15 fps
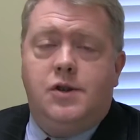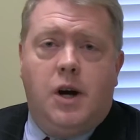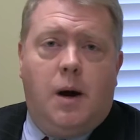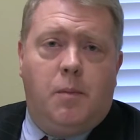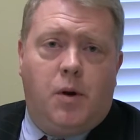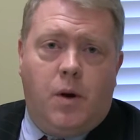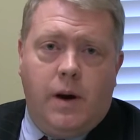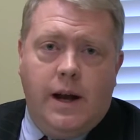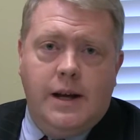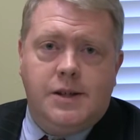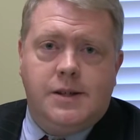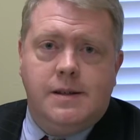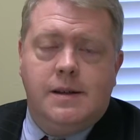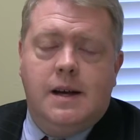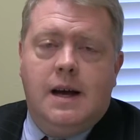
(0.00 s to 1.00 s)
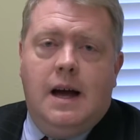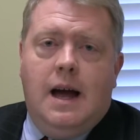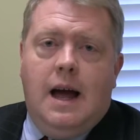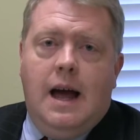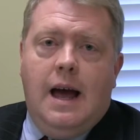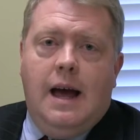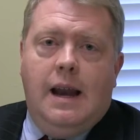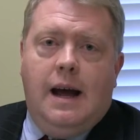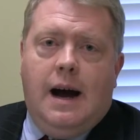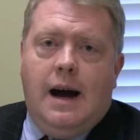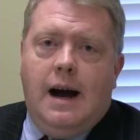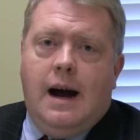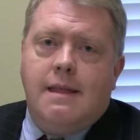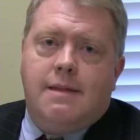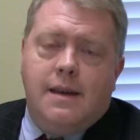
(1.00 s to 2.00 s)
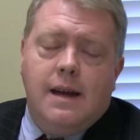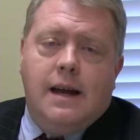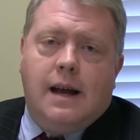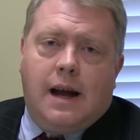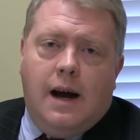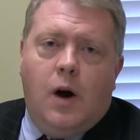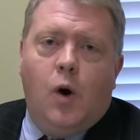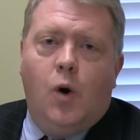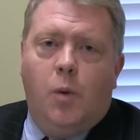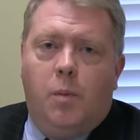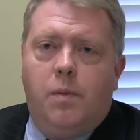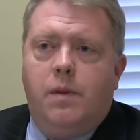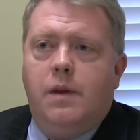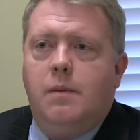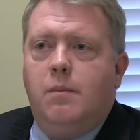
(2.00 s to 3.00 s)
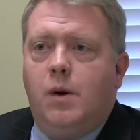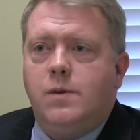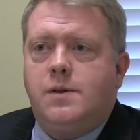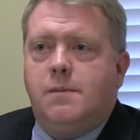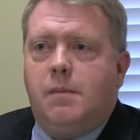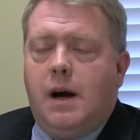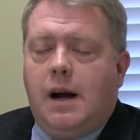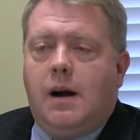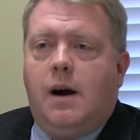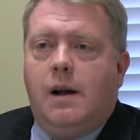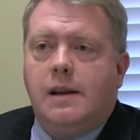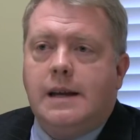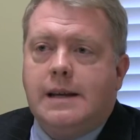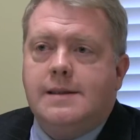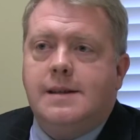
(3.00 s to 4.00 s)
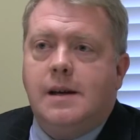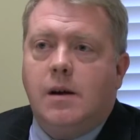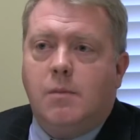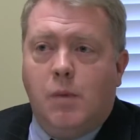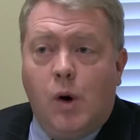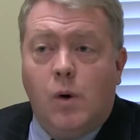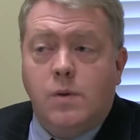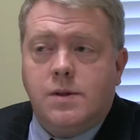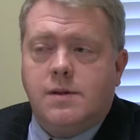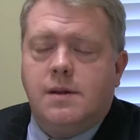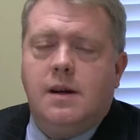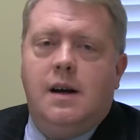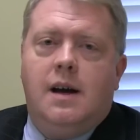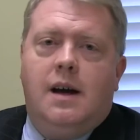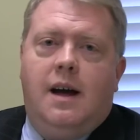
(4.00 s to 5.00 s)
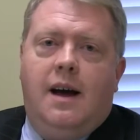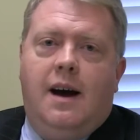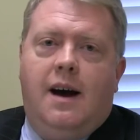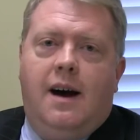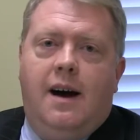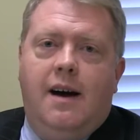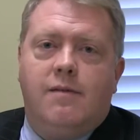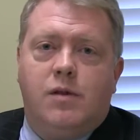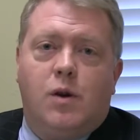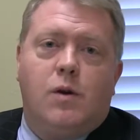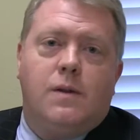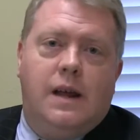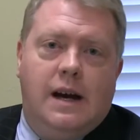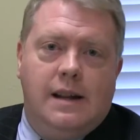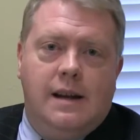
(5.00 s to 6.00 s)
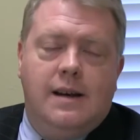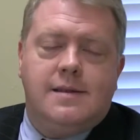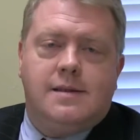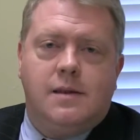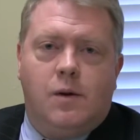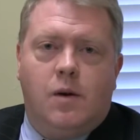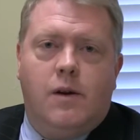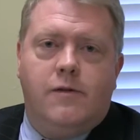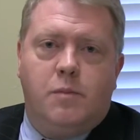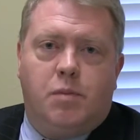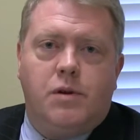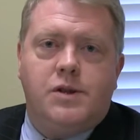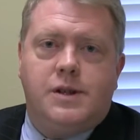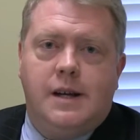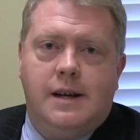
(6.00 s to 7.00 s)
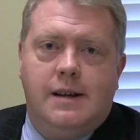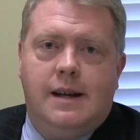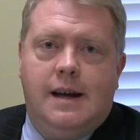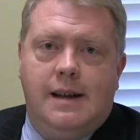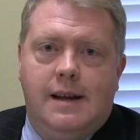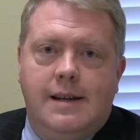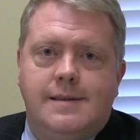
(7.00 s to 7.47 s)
job creation. And I hope that most of my colleagues here, have learned that lesson or have appreciated that